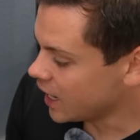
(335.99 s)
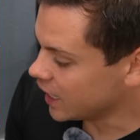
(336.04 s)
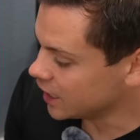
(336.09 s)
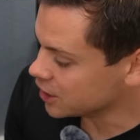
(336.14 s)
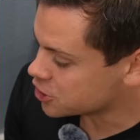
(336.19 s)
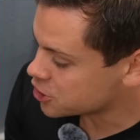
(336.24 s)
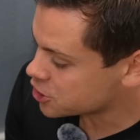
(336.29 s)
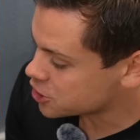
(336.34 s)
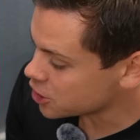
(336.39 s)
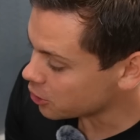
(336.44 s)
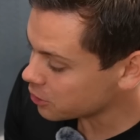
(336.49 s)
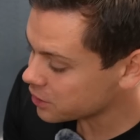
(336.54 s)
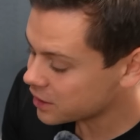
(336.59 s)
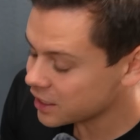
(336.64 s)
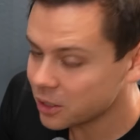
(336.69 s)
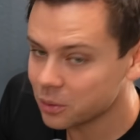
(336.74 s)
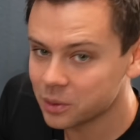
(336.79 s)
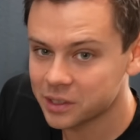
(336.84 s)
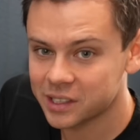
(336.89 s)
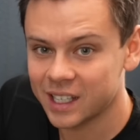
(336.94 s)
It showed
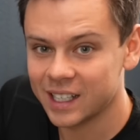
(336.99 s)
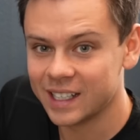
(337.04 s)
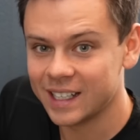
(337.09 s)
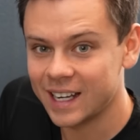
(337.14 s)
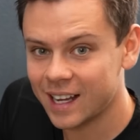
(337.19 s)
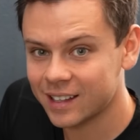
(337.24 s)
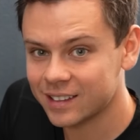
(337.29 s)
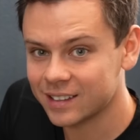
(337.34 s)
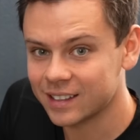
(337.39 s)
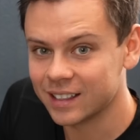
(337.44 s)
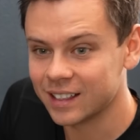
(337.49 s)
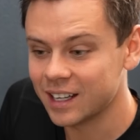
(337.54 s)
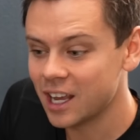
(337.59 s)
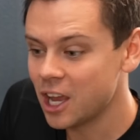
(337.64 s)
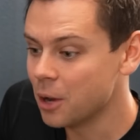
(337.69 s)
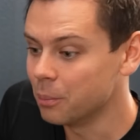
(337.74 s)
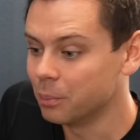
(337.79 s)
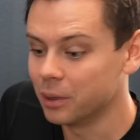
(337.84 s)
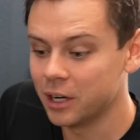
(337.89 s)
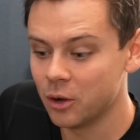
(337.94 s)
that it was connected,
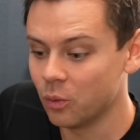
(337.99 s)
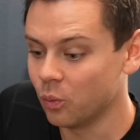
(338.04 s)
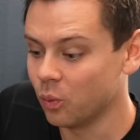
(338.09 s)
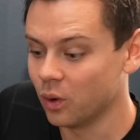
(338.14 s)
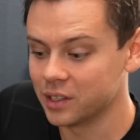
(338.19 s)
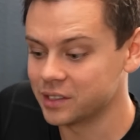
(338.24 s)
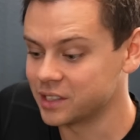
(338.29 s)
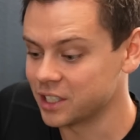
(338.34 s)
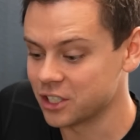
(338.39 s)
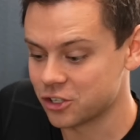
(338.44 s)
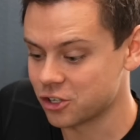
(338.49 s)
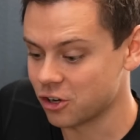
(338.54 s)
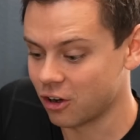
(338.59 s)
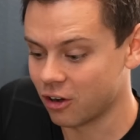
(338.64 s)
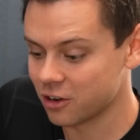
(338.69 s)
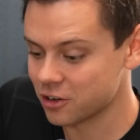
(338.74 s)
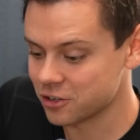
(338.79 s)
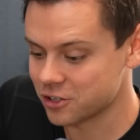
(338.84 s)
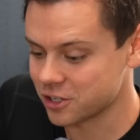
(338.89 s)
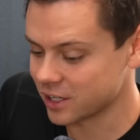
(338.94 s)
but it wasn't
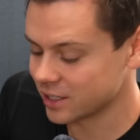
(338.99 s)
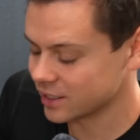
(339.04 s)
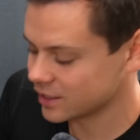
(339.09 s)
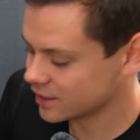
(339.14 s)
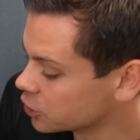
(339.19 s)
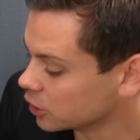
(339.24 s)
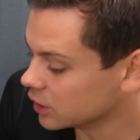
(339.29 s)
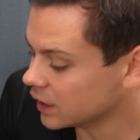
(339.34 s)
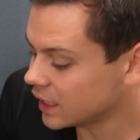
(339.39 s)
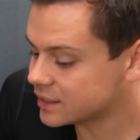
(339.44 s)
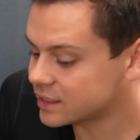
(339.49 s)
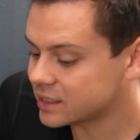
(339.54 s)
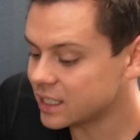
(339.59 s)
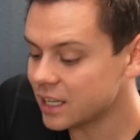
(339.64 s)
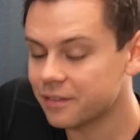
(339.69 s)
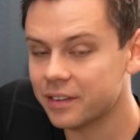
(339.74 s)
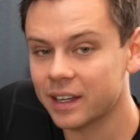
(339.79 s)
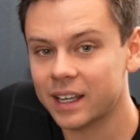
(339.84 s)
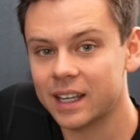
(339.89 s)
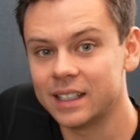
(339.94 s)
charging. So let's
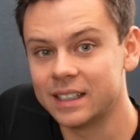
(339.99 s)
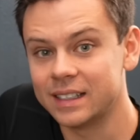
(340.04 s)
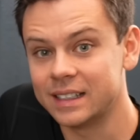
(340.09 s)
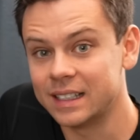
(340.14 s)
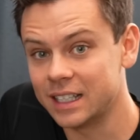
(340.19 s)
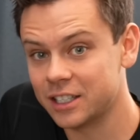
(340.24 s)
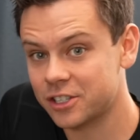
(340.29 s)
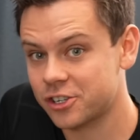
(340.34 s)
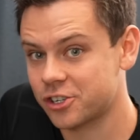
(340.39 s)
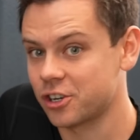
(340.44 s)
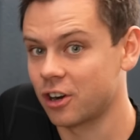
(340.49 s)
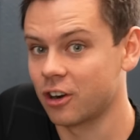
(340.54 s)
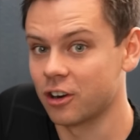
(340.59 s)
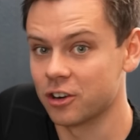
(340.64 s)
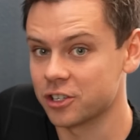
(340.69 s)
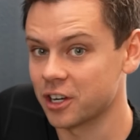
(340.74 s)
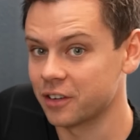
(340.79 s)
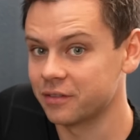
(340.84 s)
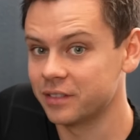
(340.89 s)
see if it can discharge.